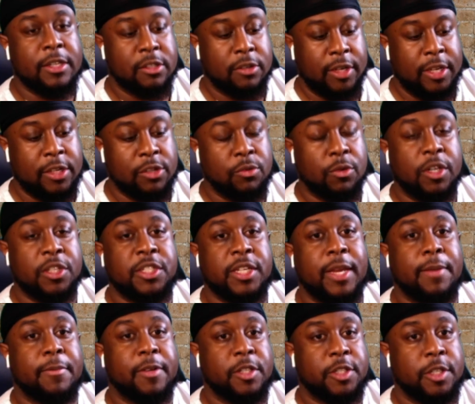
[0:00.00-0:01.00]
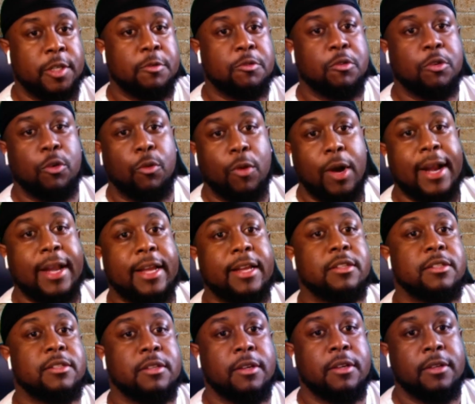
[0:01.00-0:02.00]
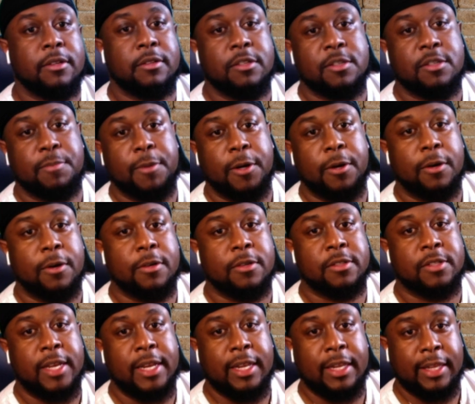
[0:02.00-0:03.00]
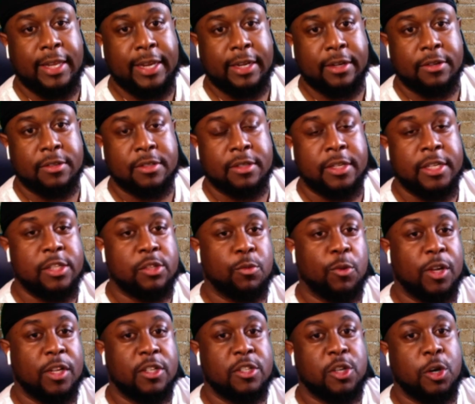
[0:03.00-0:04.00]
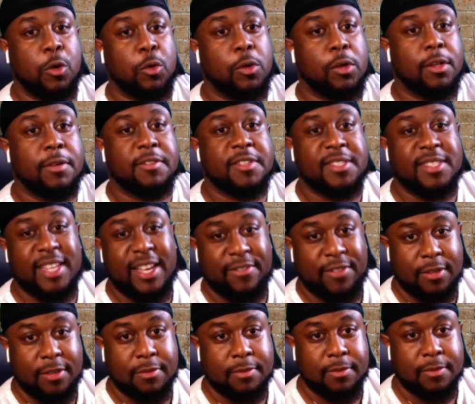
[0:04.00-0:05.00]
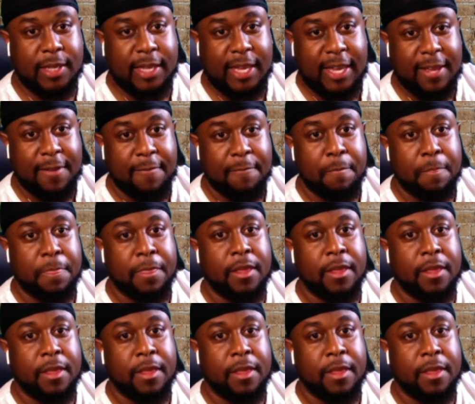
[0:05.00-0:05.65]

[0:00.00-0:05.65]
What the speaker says: So he's won championships with the Rockets, the Spurs, and the Lakers. He's won a total of seven. Okay.